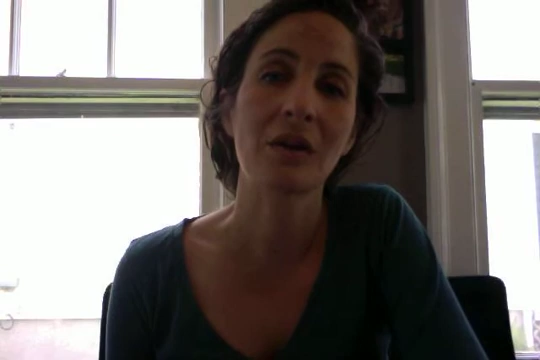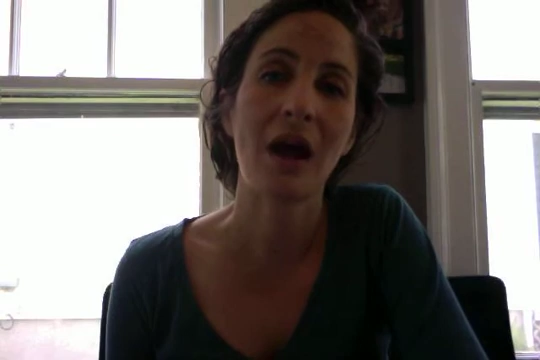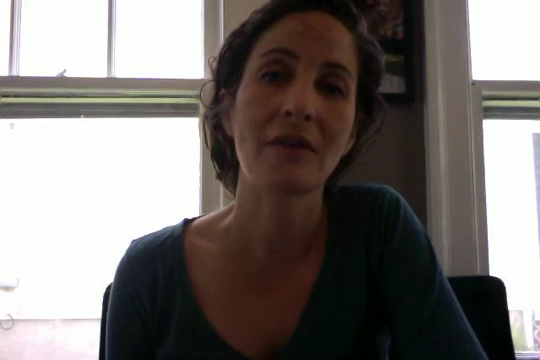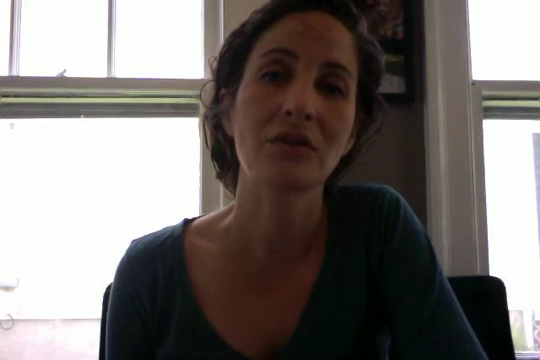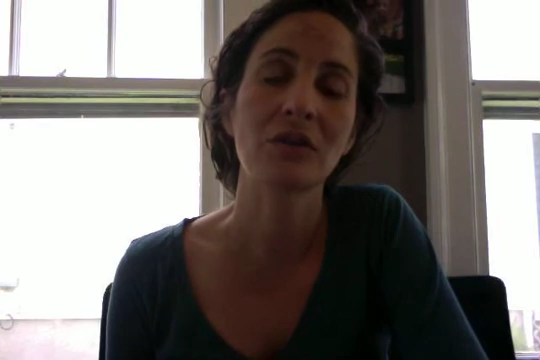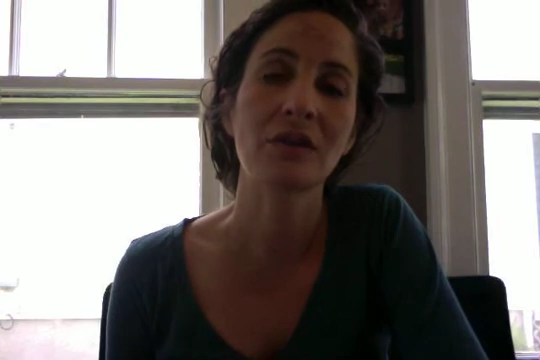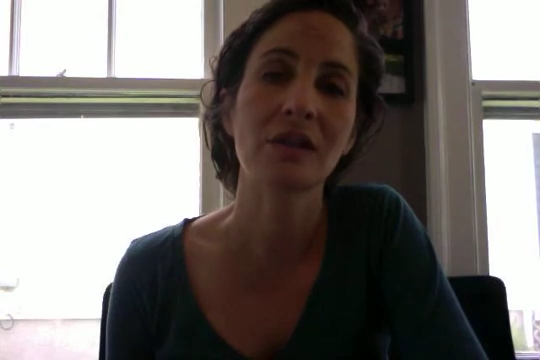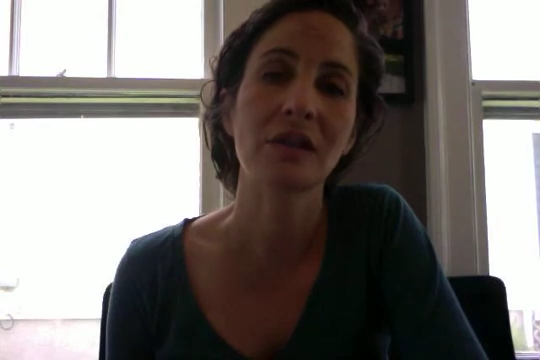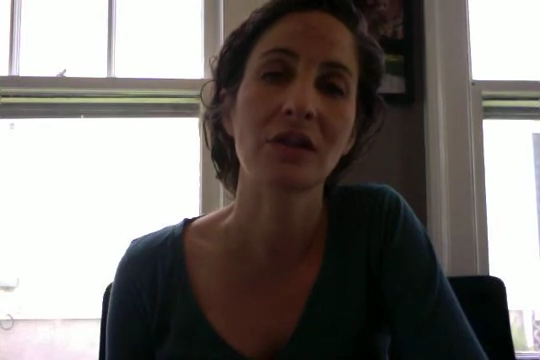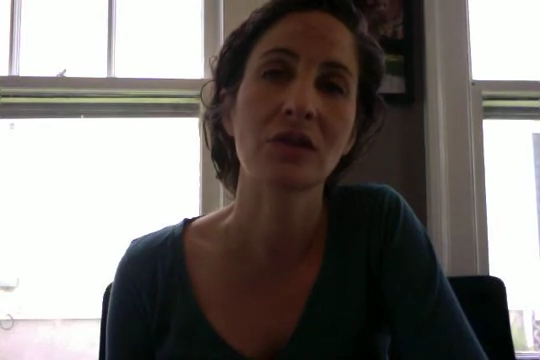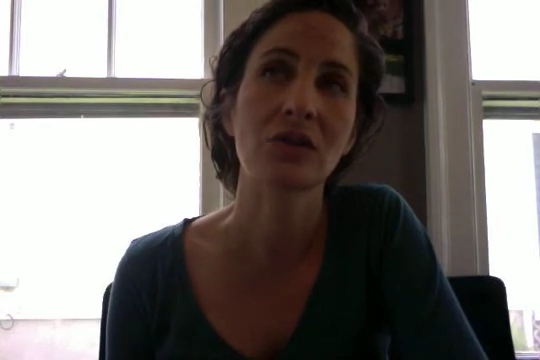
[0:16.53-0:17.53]
after you
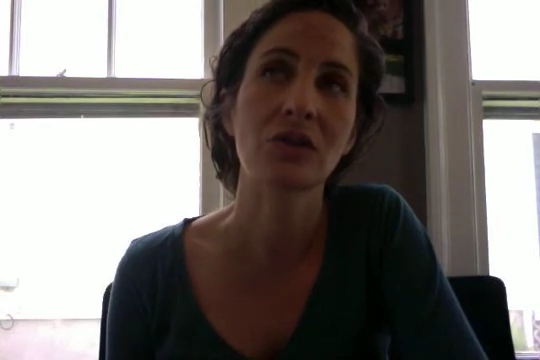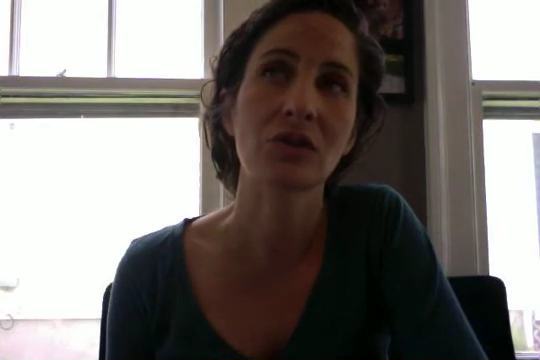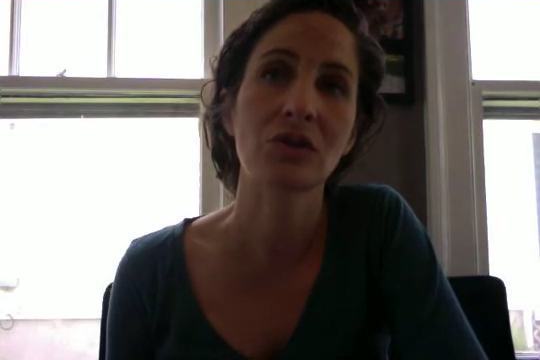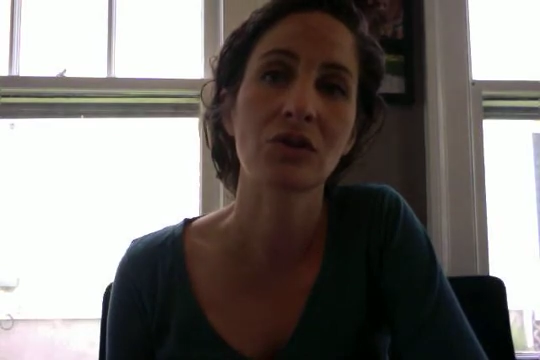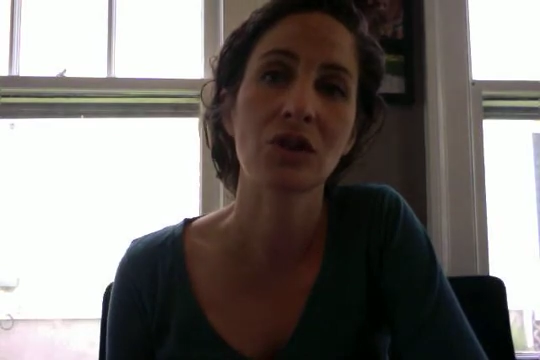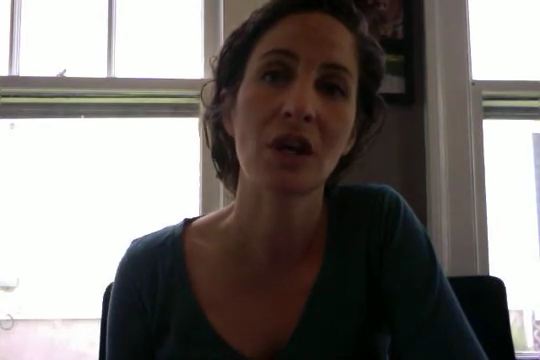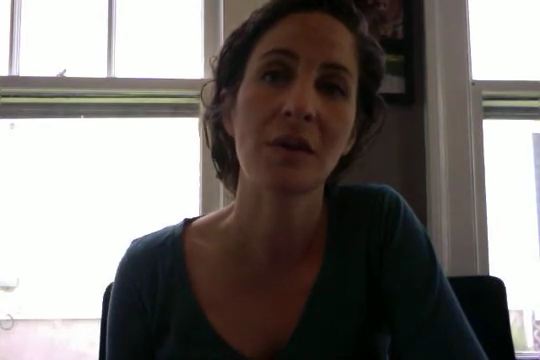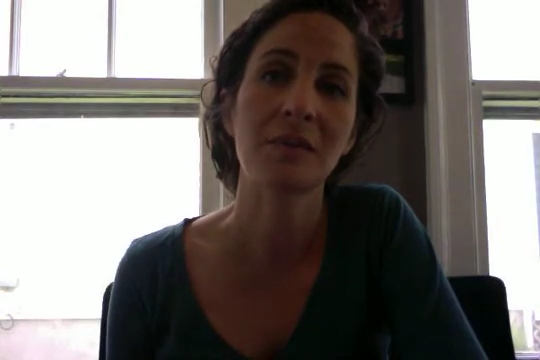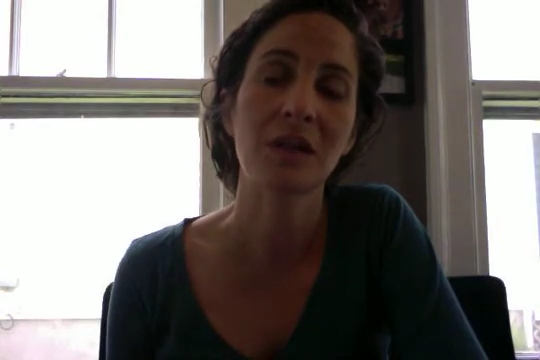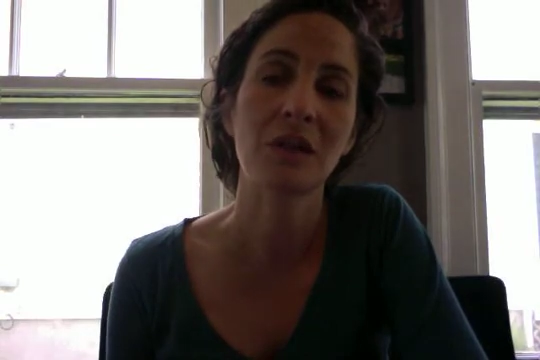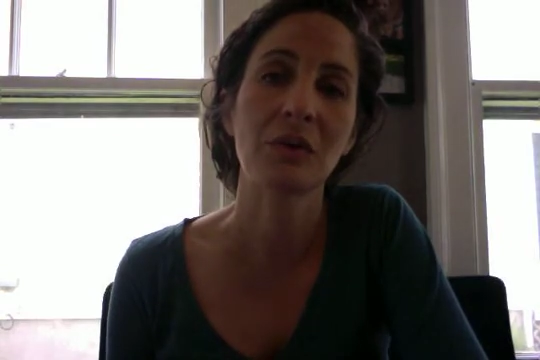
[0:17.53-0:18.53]
select your
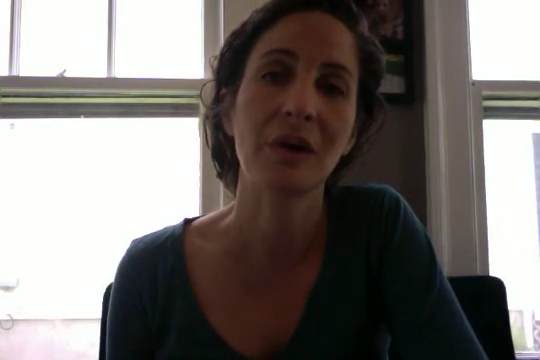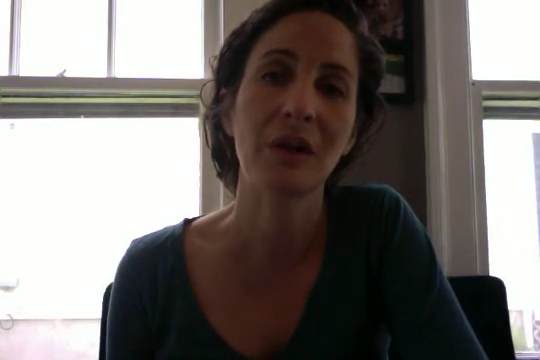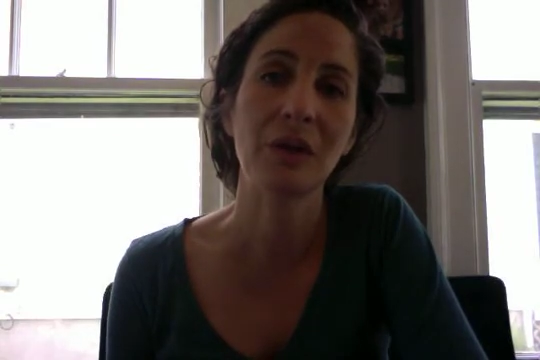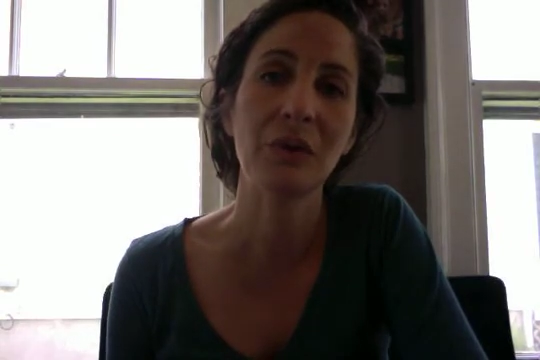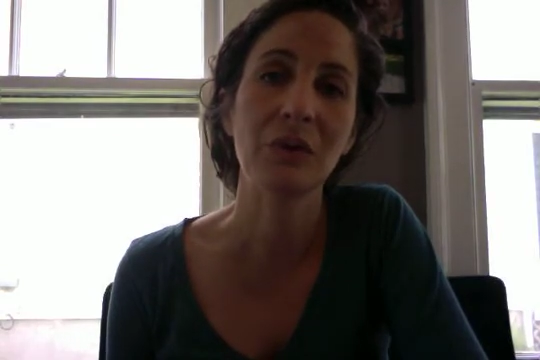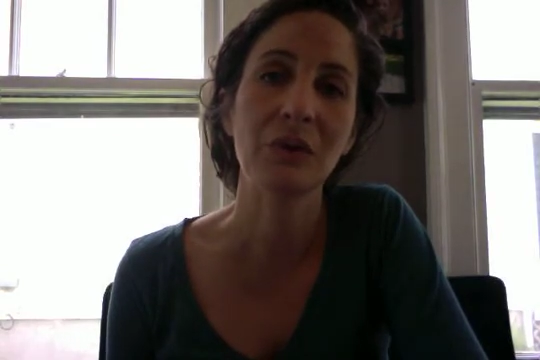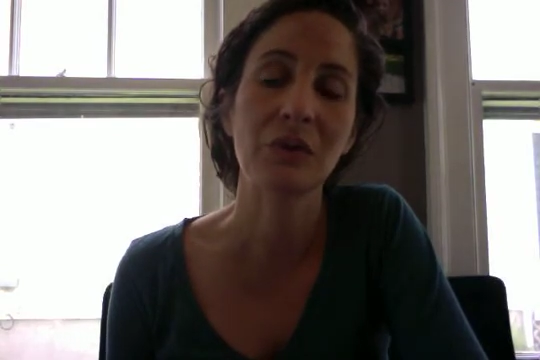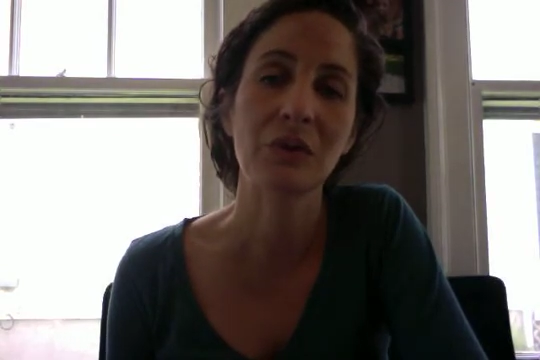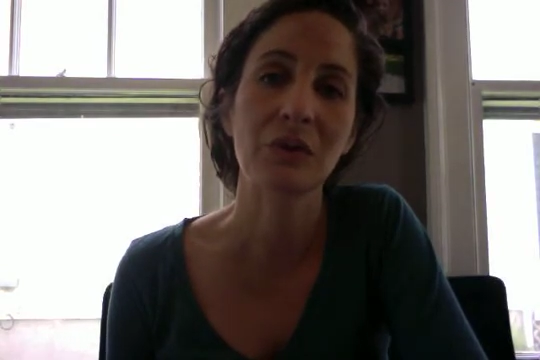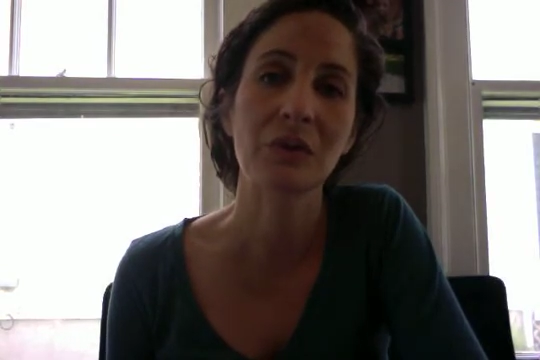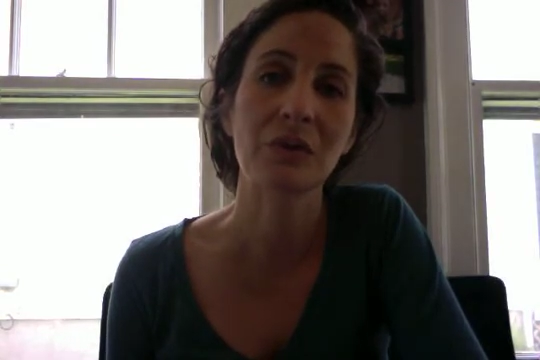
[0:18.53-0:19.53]
shapes that you want to use
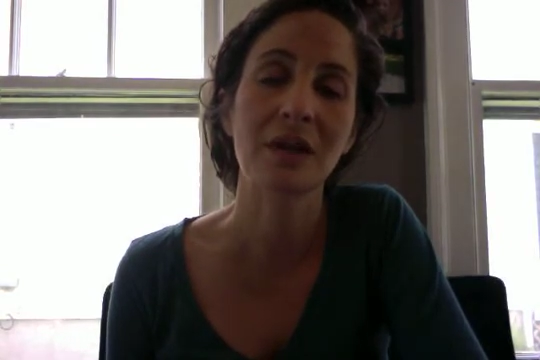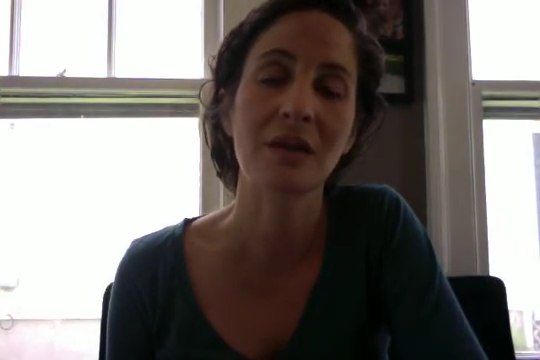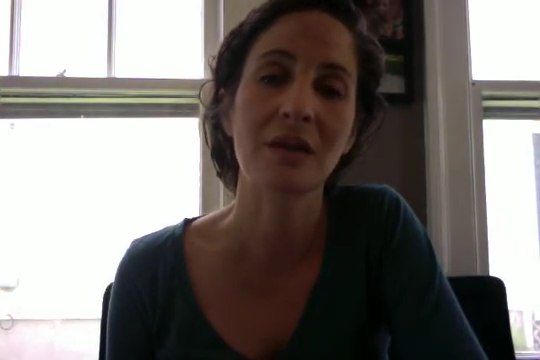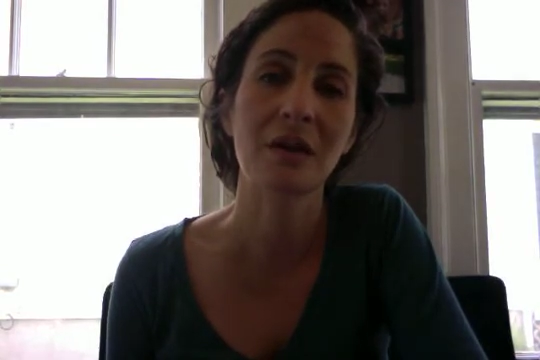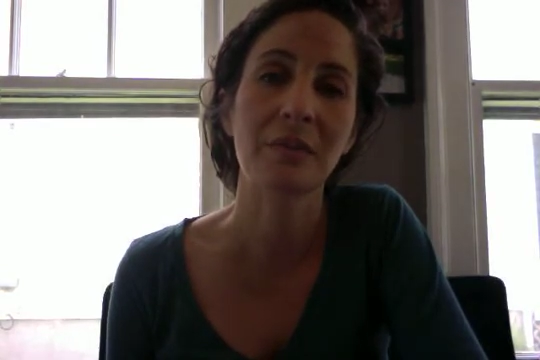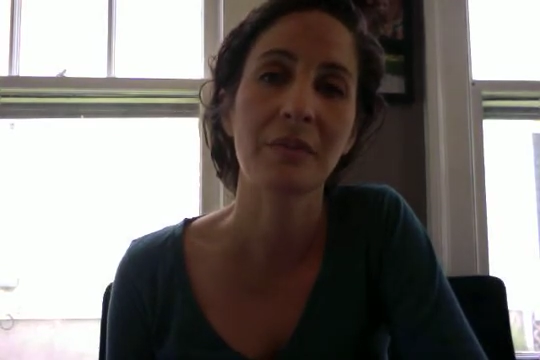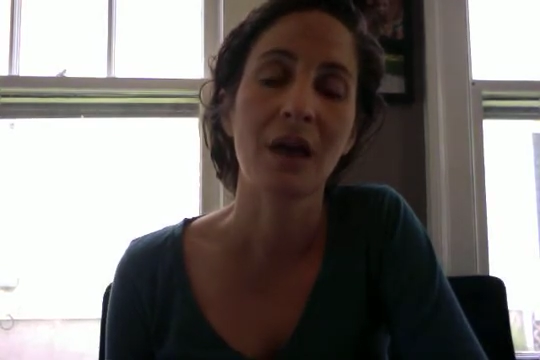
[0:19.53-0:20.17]
or create them,